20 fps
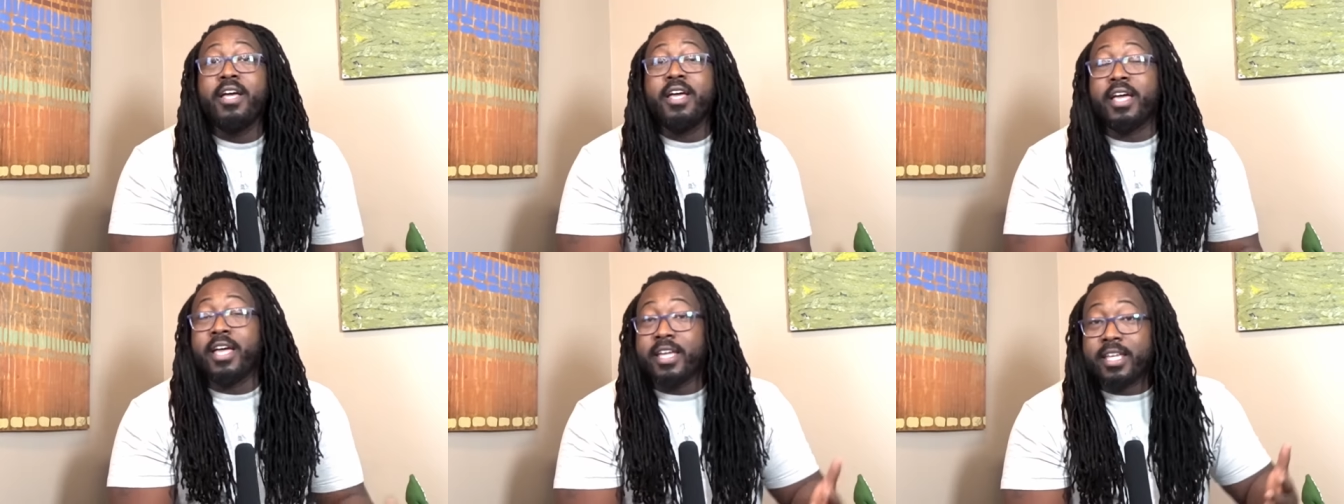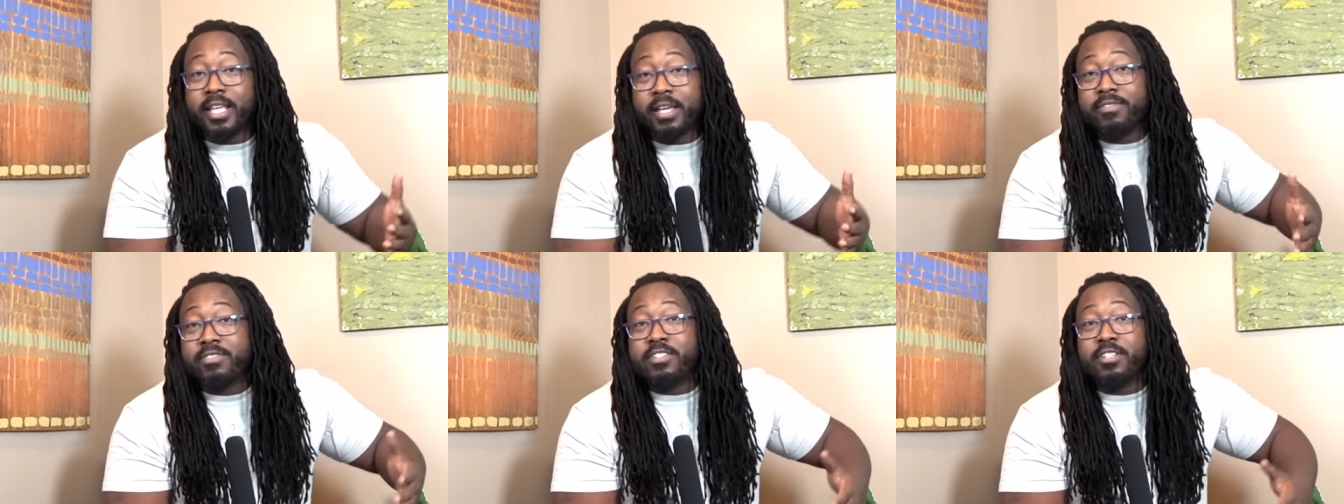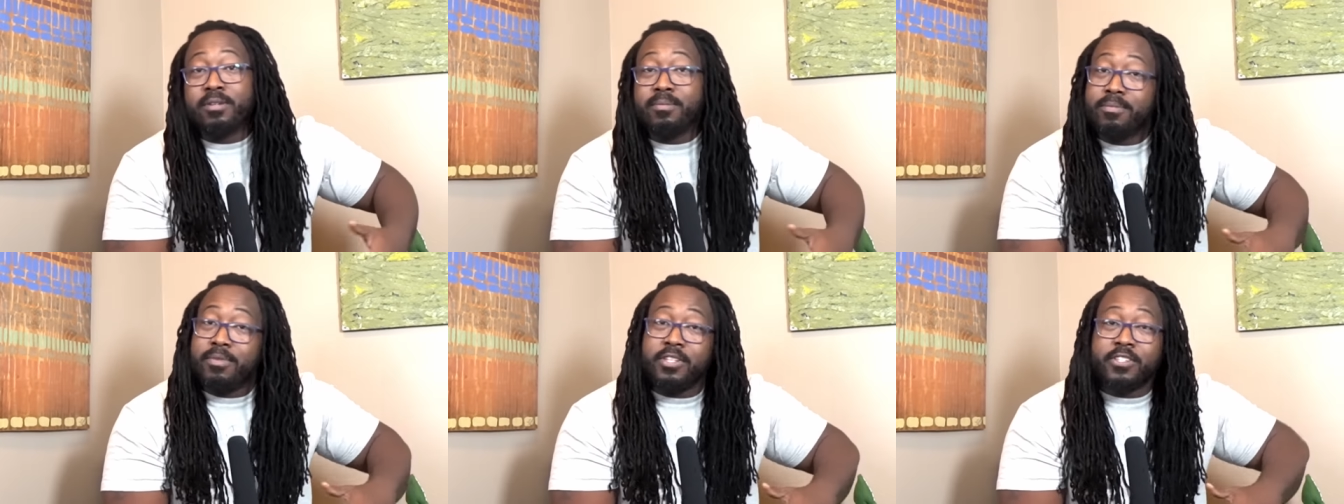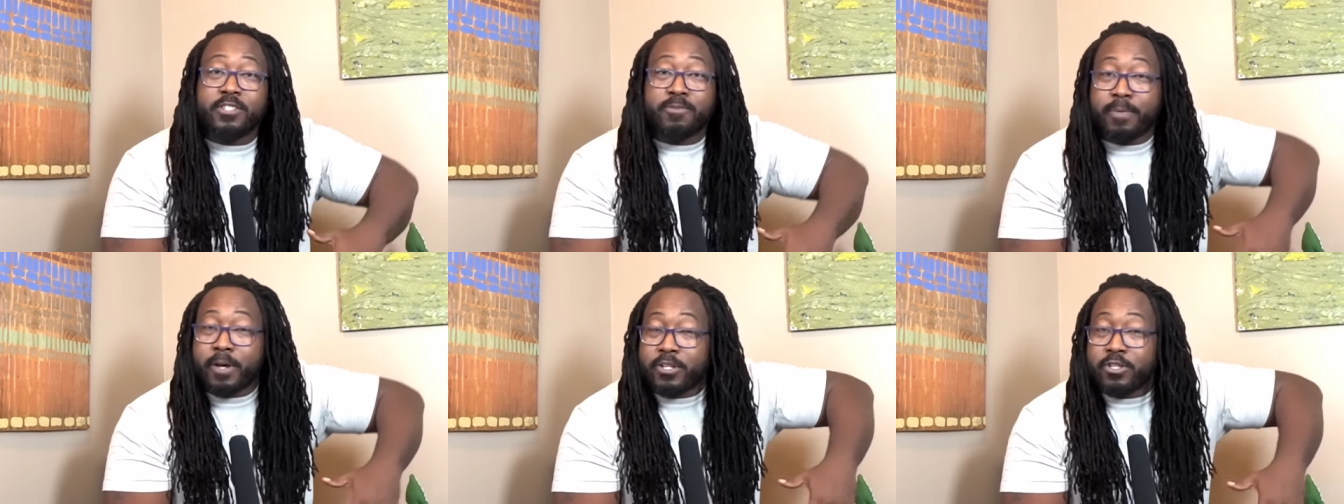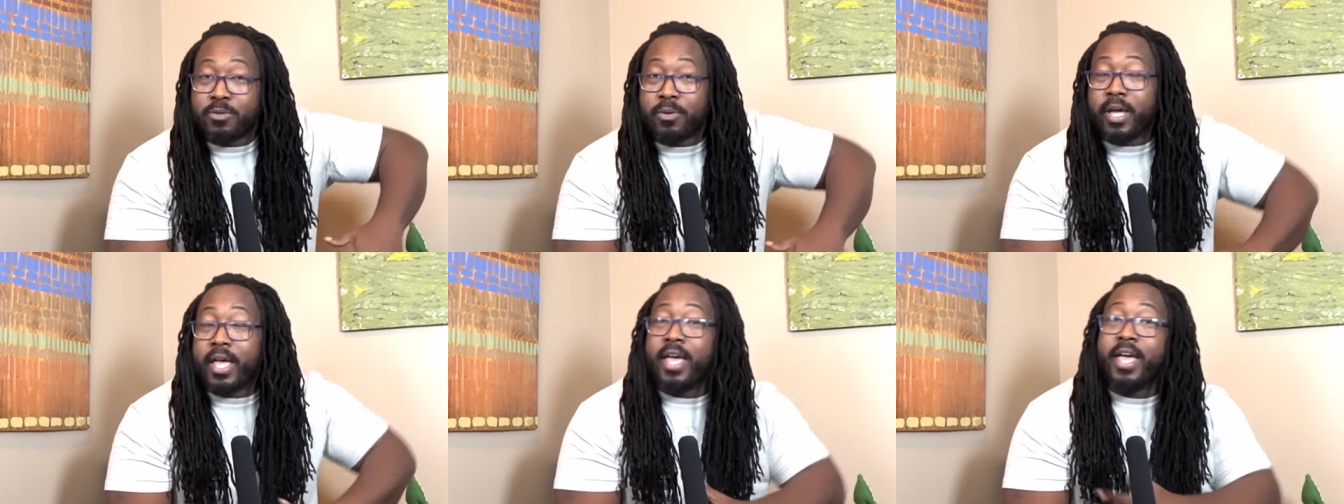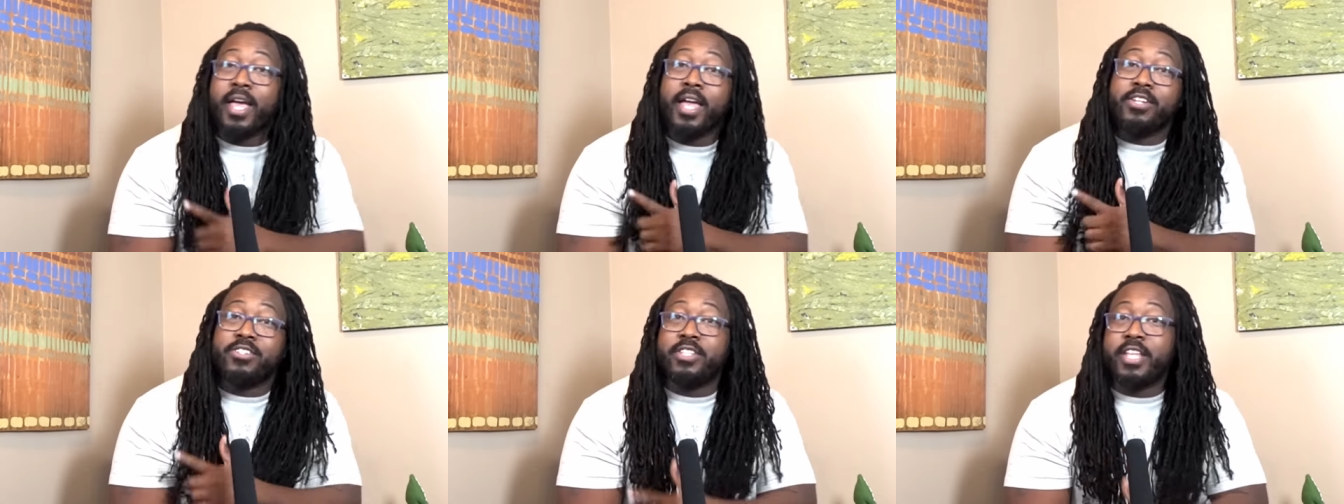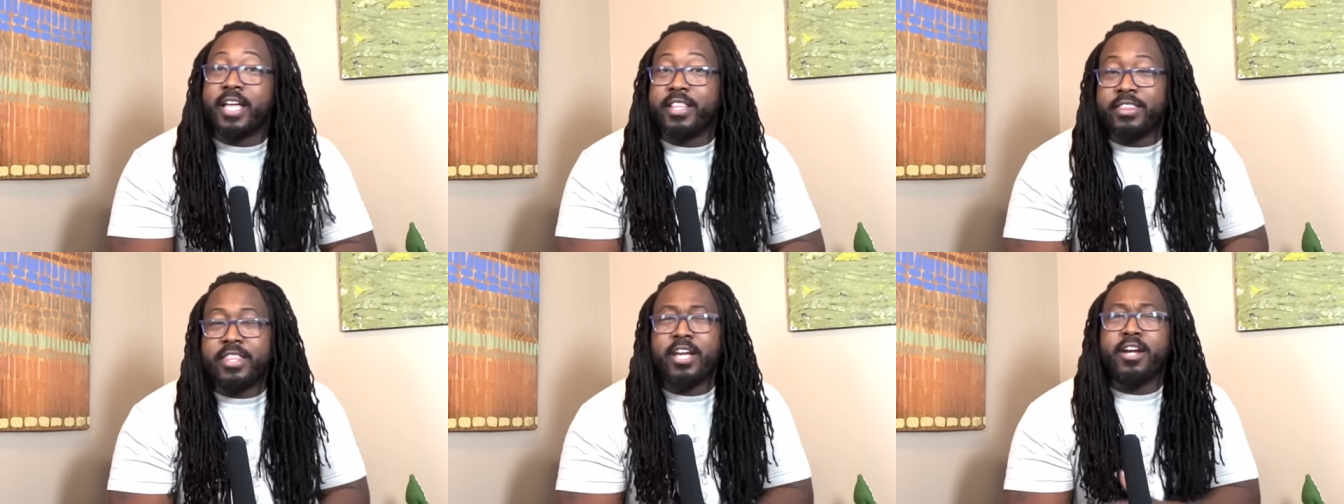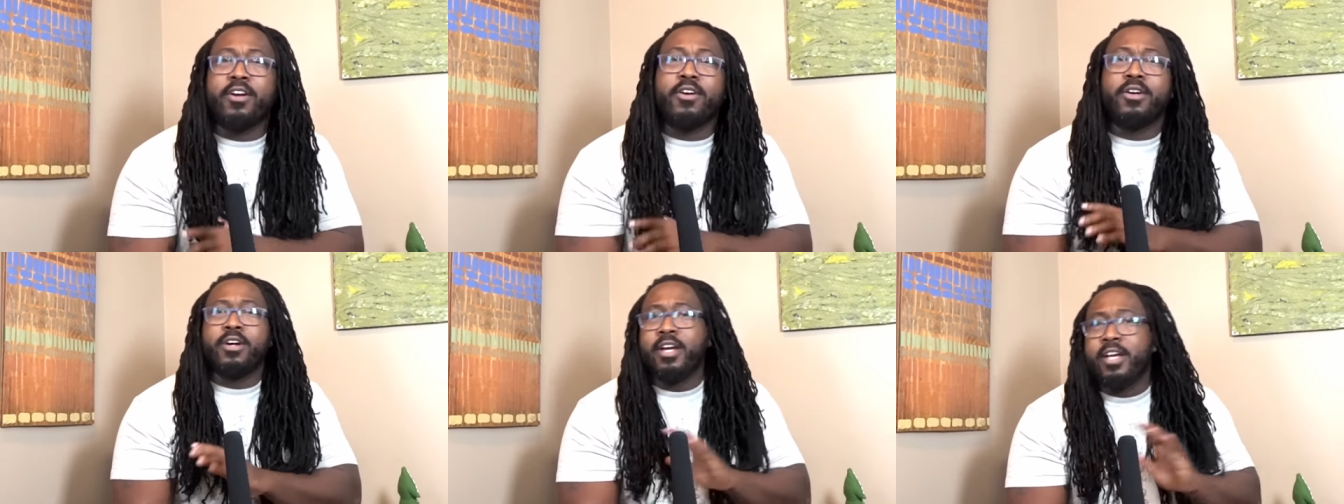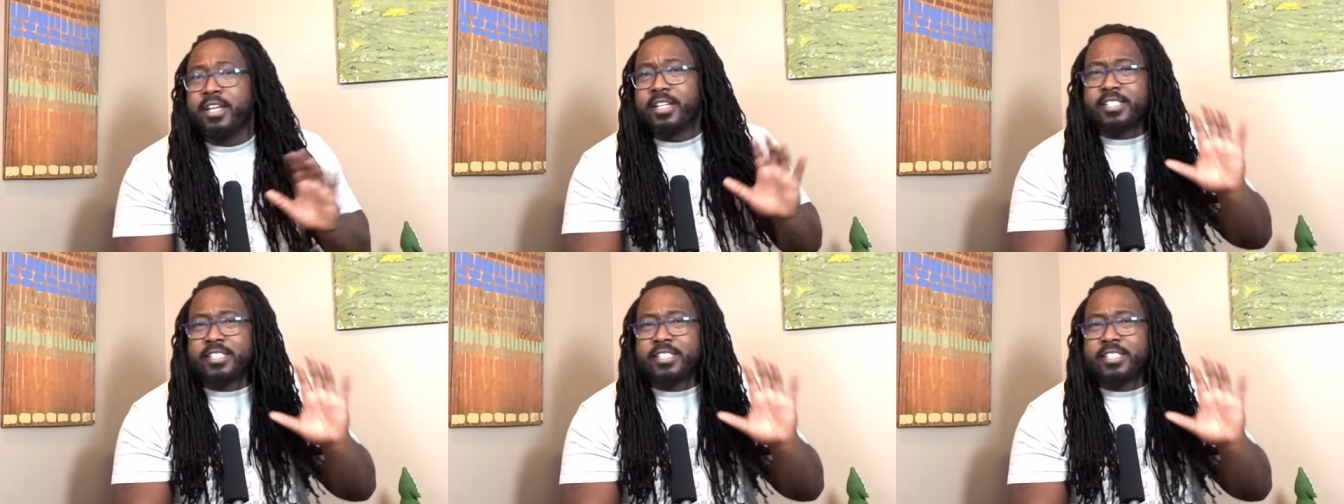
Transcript: it gives them this special edge that they're